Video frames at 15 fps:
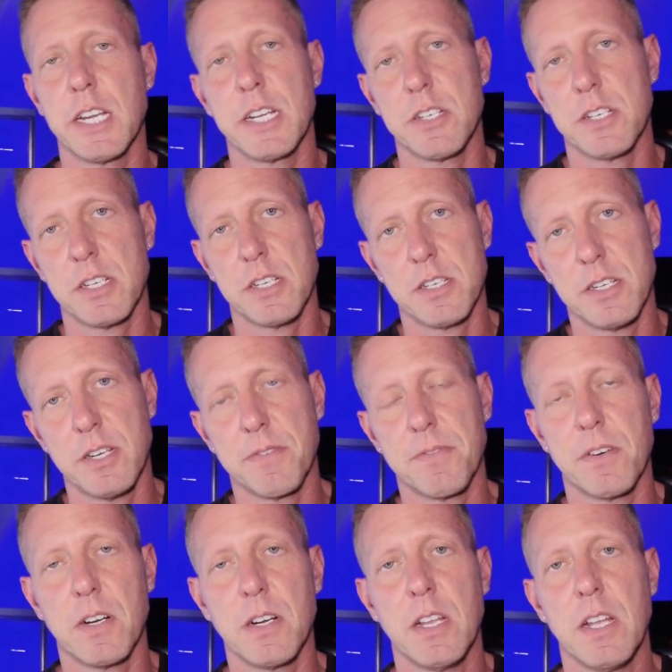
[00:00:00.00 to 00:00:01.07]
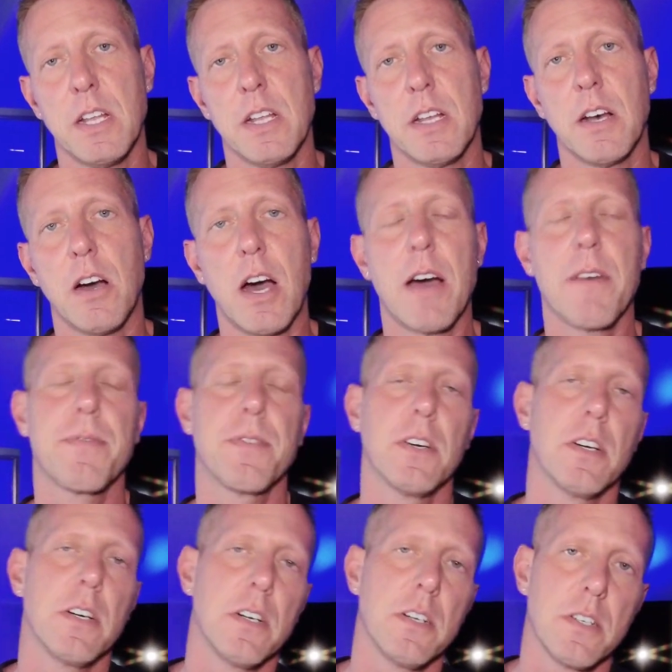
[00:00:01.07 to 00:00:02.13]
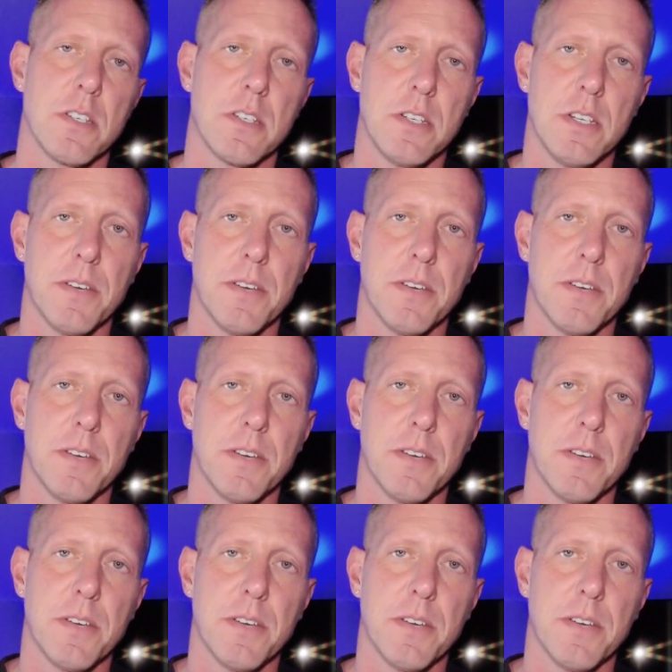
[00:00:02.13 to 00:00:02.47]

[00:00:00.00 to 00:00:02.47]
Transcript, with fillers: changes, different offers,